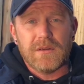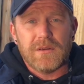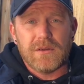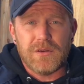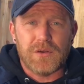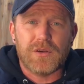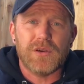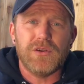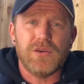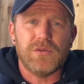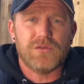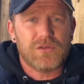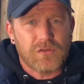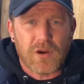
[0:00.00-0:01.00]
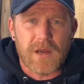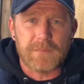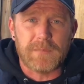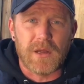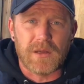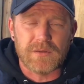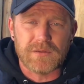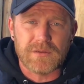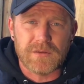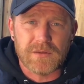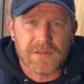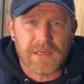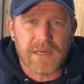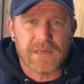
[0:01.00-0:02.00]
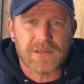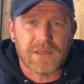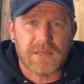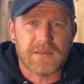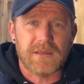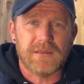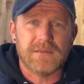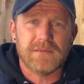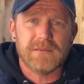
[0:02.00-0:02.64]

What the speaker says: You can use dried plants to get Shatter.